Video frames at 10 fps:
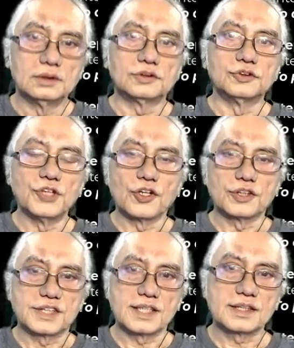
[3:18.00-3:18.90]
to your
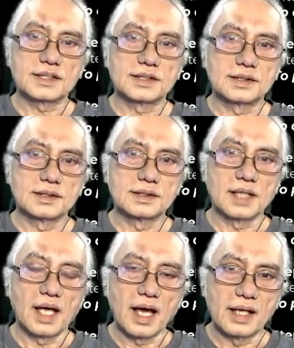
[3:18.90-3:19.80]
chest
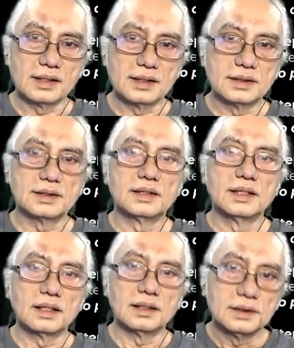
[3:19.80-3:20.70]
and
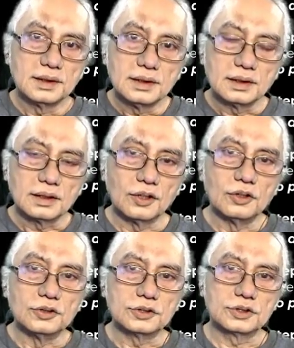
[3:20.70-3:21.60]

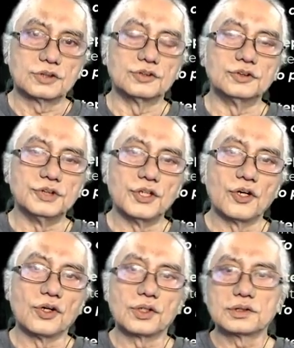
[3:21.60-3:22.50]
goes to
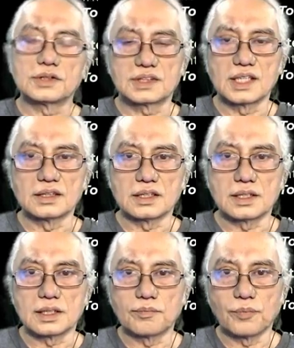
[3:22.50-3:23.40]
your
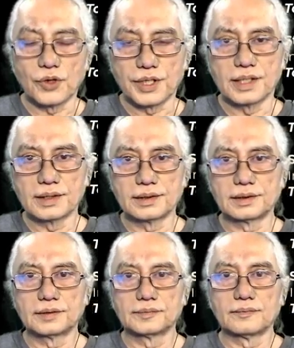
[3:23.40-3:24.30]
center point,
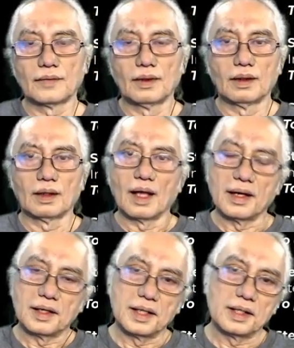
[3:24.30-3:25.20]

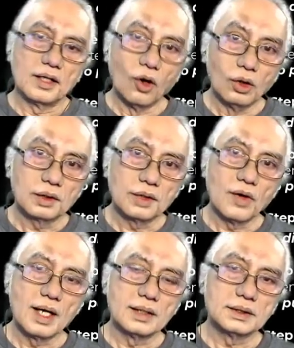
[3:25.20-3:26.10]
and then hold a
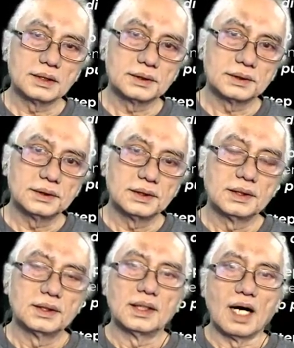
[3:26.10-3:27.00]
while.
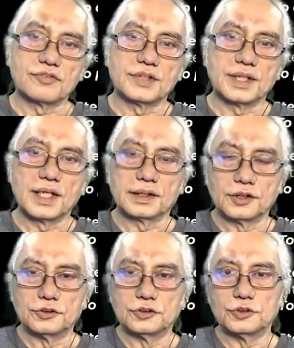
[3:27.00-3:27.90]
After that,
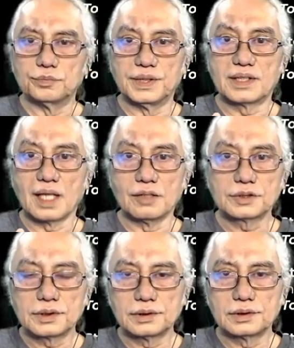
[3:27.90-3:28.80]
you do breathe out